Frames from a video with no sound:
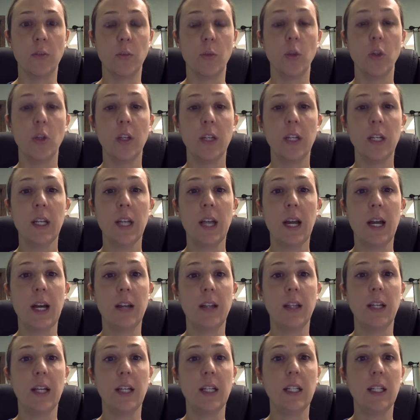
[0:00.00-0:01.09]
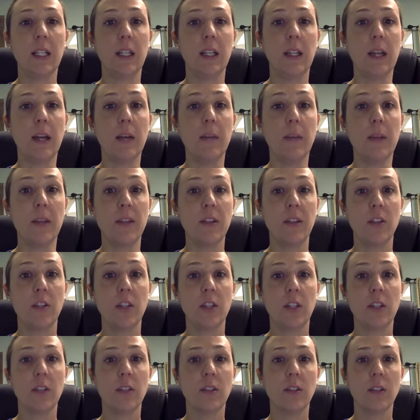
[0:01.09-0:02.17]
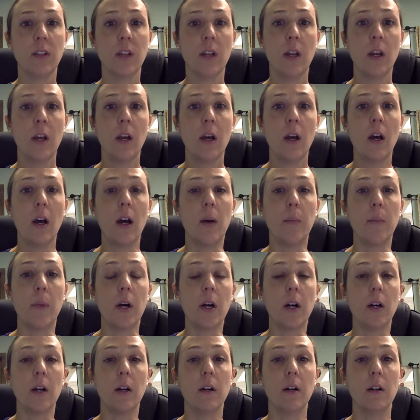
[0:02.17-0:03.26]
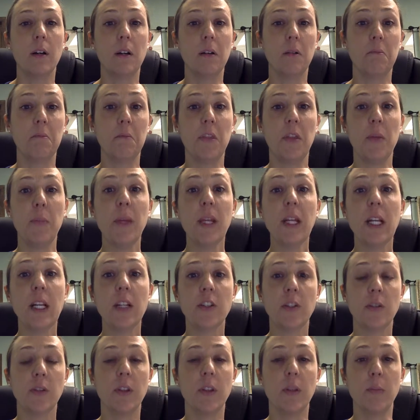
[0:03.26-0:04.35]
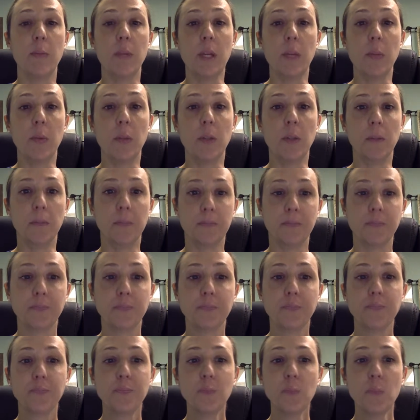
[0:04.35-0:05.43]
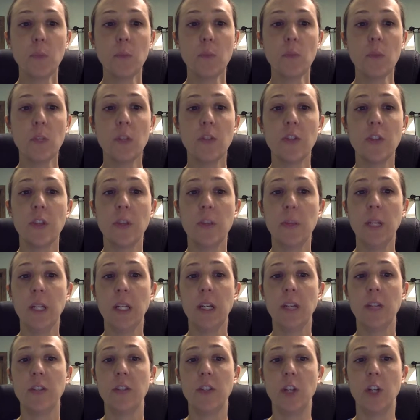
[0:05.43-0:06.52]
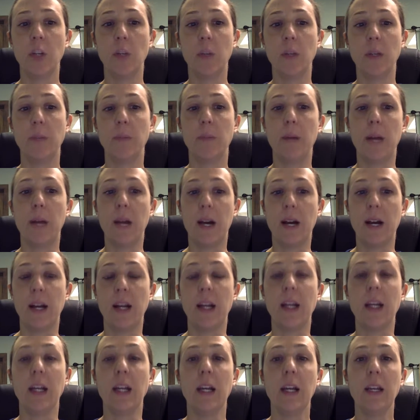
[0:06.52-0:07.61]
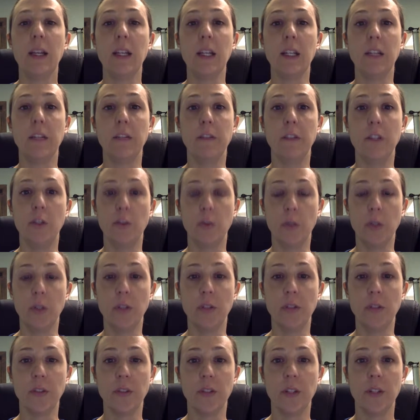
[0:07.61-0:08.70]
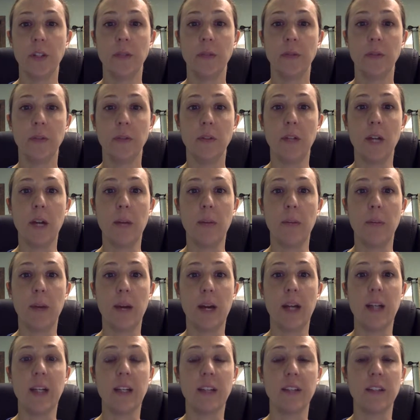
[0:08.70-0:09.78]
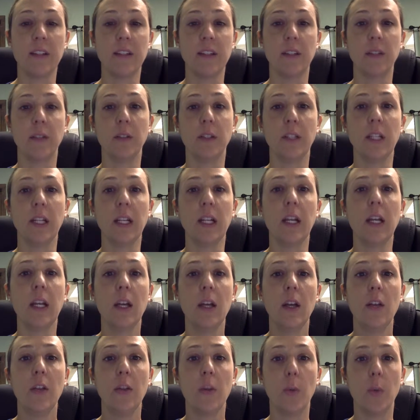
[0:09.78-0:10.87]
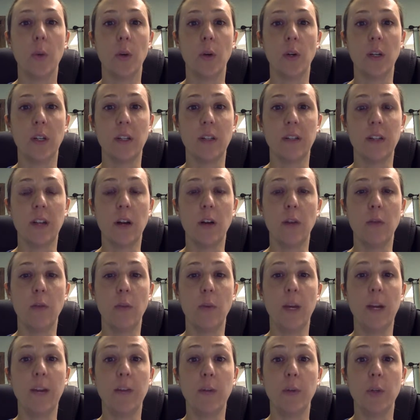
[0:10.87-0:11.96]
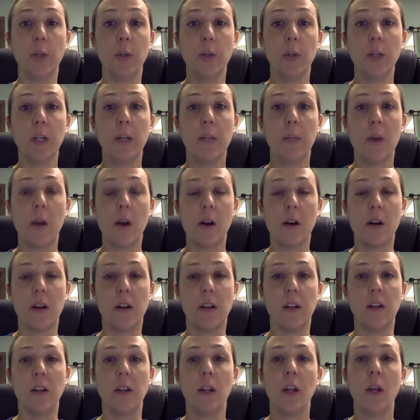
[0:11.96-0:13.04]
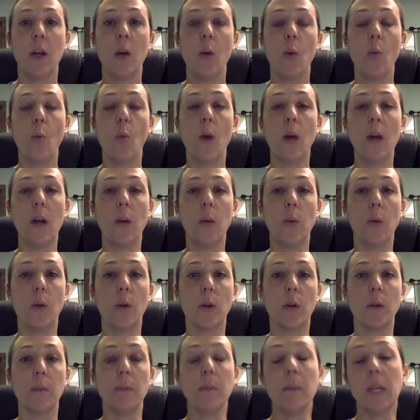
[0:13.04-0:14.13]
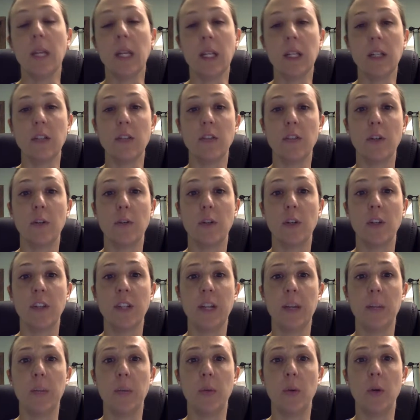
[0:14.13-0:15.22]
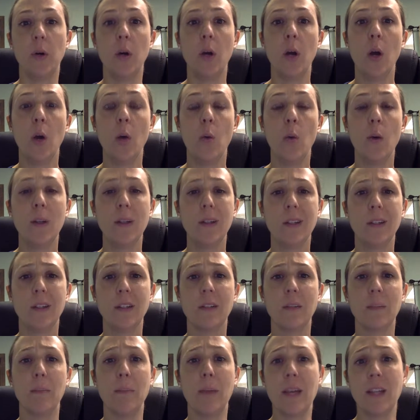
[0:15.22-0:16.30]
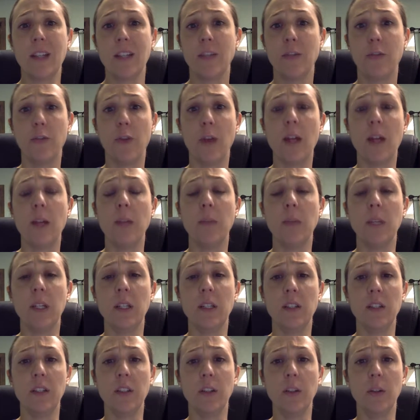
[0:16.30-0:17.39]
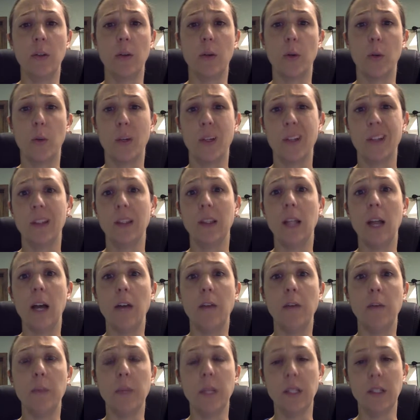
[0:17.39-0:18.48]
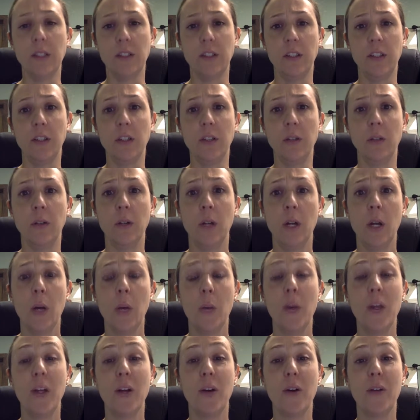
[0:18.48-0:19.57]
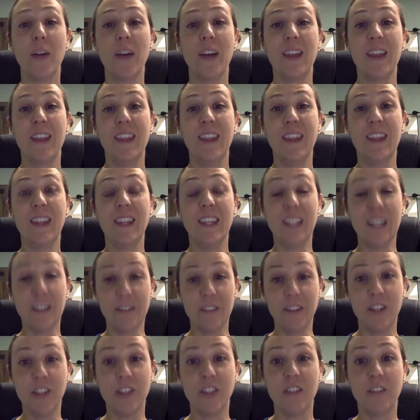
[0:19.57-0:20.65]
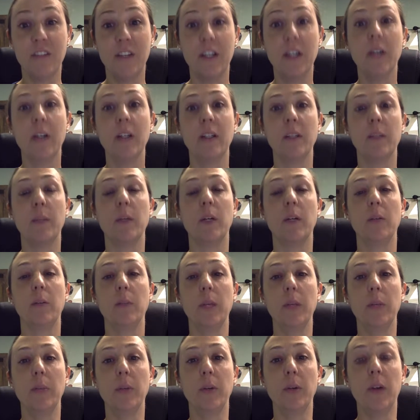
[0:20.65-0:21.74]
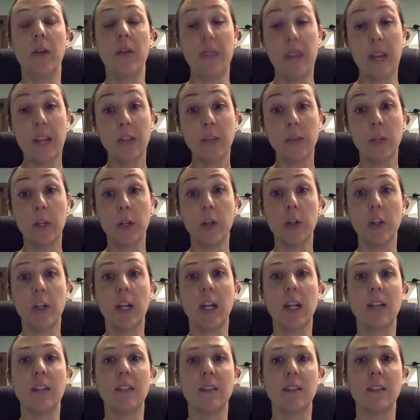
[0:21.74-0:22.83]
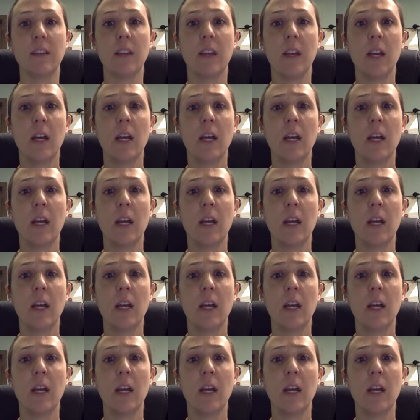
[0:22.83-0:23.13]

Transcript: we're looking at the idea that messages, the meanings are in people. So the meaning is determined by the individuals, not by necessarily the word itself. We have to agree upon what a word means. So for example, what does best friend mean to you? Or what does love mean to you? We know that the definition varies among people, and that's what creates